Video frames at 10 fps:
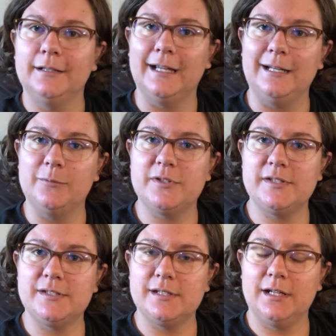and it
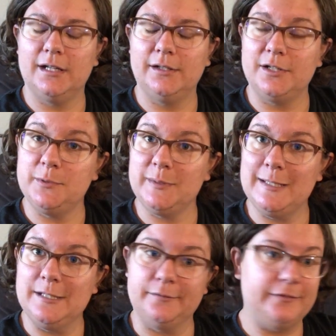was not too
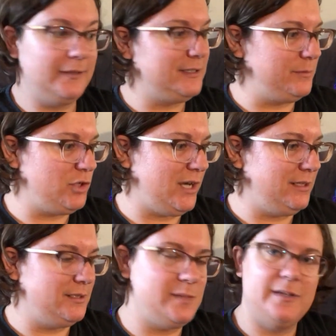expensive because I'm trying
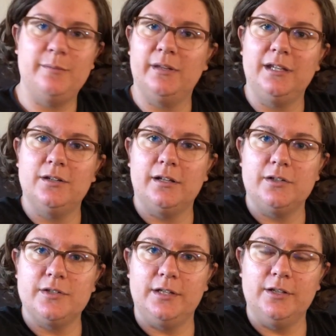not to spend $1 million
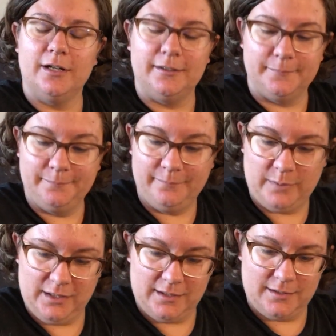on yarn
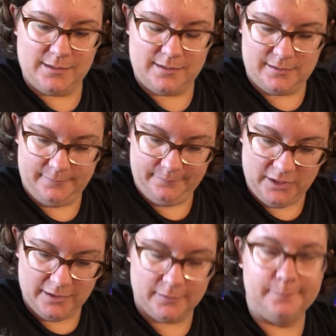because,
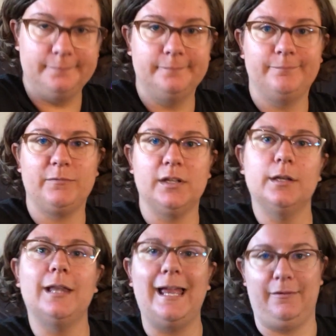you know,
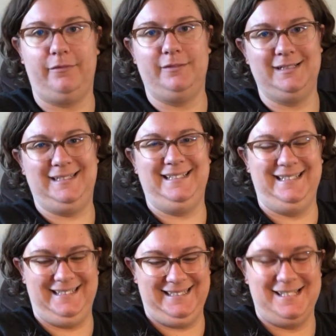life.
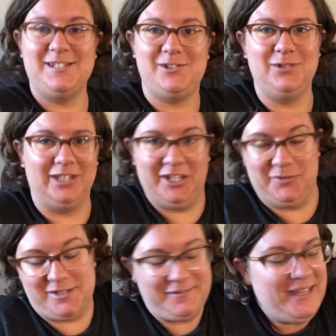Student
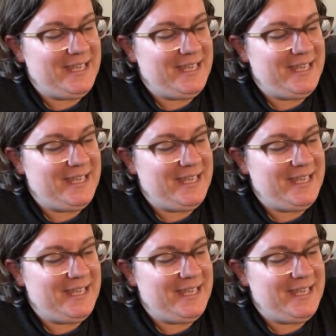loans.